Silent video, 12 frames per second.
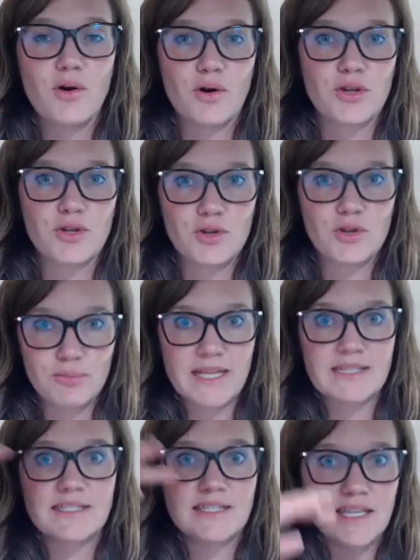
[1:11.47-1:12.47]
or you
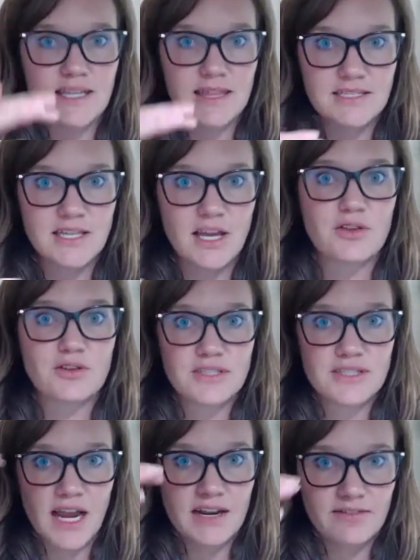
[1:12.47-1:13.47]
might see these other
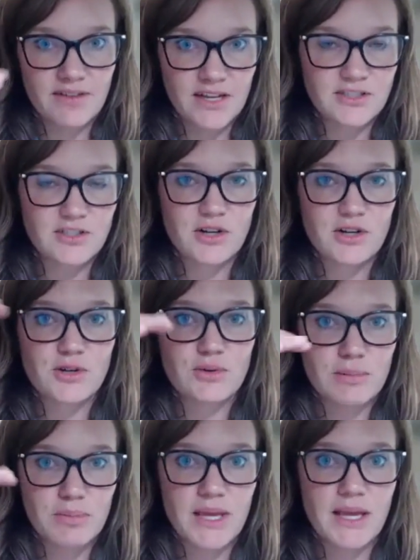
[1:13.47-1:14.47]
side effects start
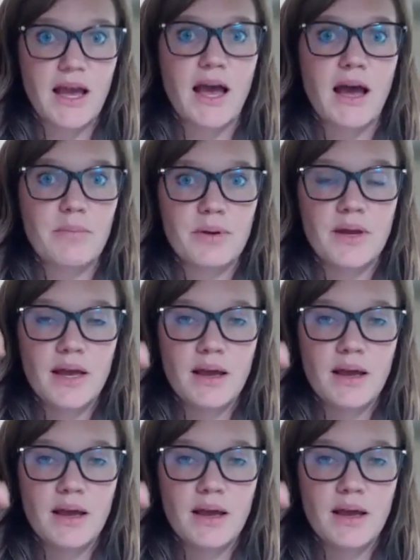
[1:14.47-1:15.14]
creeping up.